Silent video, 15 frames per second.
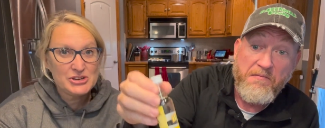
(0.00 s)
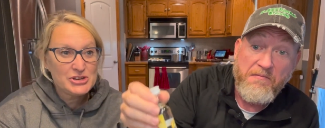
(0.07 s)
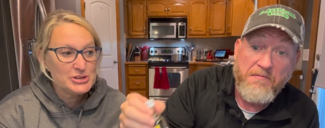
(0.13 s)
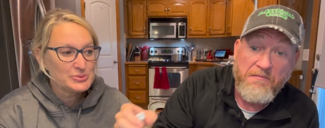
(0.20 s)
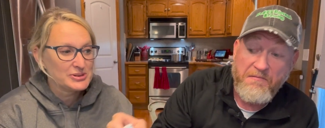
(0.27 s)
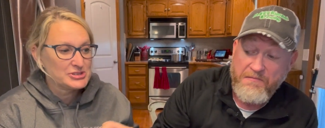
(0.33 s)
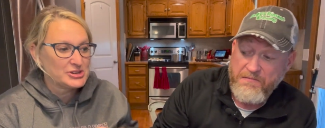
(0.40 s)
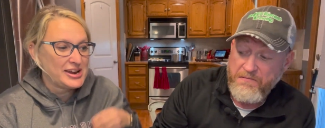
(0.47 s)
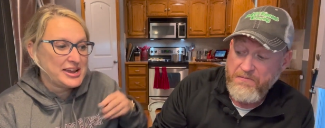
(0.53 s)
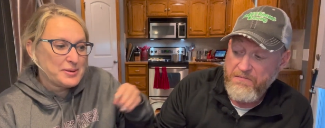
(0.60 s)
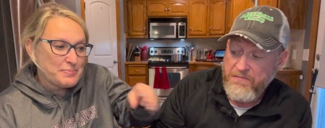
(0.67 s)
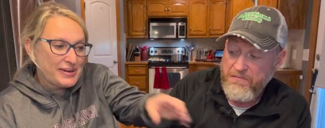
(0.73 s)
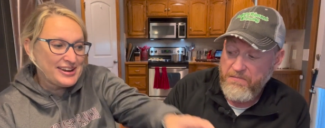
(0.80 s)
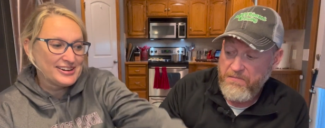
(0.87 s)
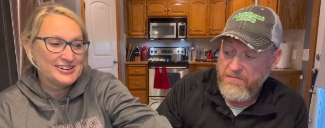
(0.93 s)
Speaker 1: new. We're
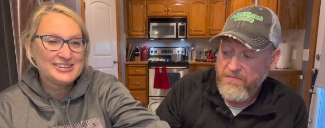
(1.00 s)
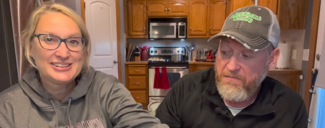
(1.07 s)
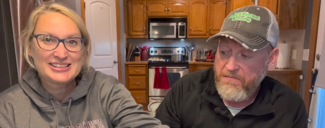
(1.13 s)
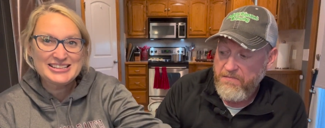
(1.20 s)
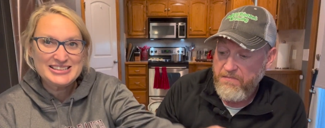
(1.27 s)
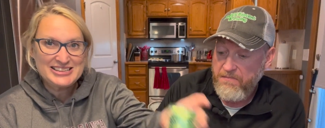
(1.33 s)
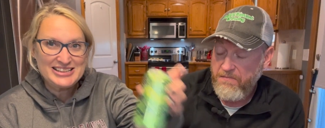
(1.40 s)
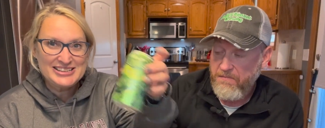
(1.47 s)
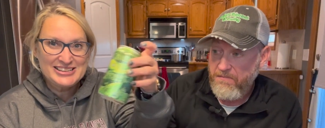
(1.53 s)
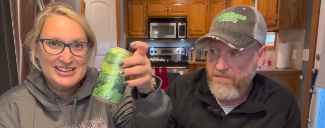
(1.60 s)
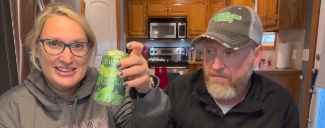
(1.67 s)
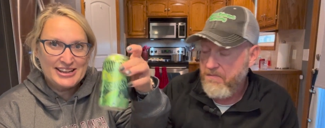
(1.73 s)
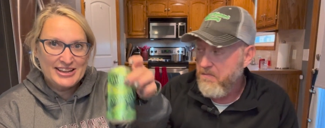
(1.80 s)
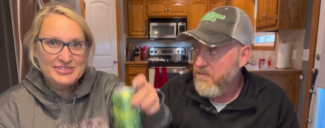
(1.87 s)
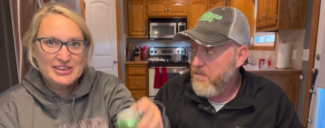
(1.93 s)
trying a beer
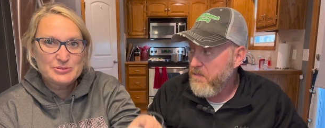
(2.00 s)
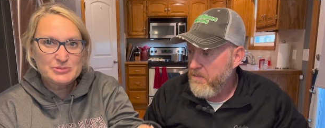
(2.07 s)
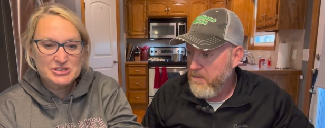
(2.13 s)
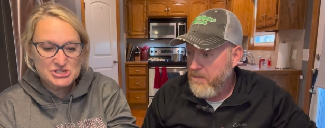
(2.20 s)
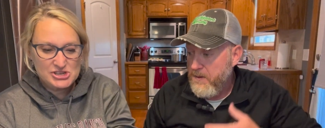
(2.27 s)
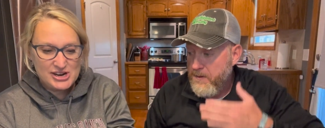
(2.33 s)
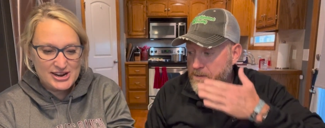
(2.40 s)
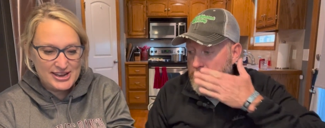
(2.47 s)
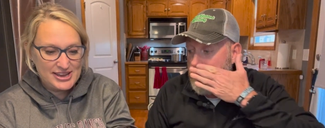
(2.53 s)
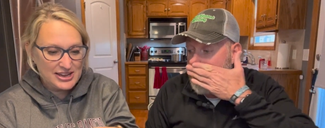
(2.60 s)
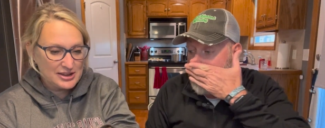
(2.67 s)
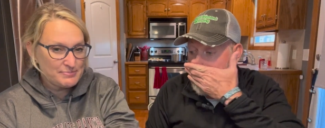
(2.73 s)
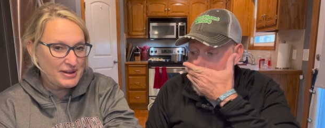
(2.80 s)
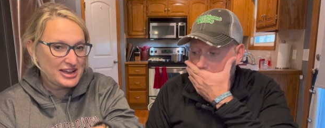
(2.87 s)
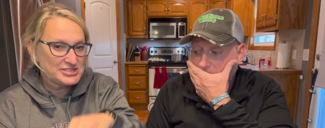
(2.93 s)
and then we're
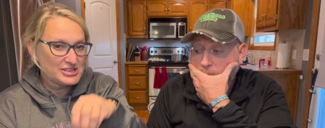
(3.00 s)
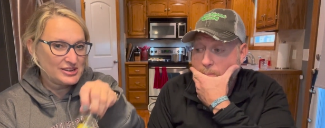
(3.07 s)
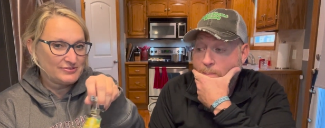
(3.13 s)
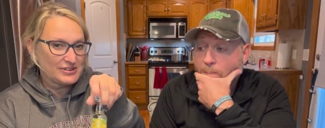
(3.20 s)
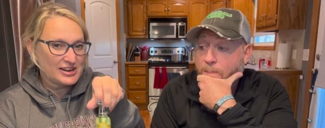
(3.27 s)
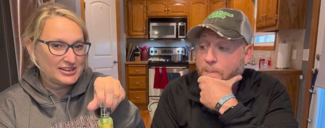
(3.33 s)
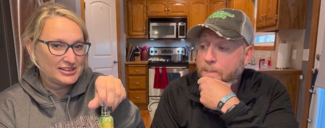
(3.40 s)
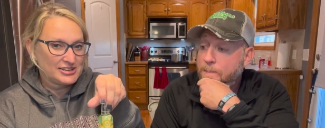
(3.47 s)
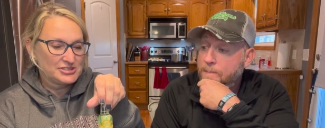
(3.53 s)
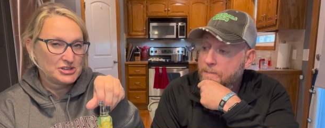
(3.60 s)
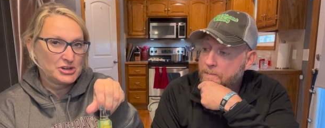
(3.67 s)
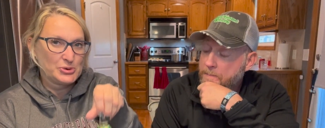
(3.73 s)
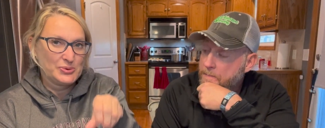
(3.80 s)
trying a matching vodka to go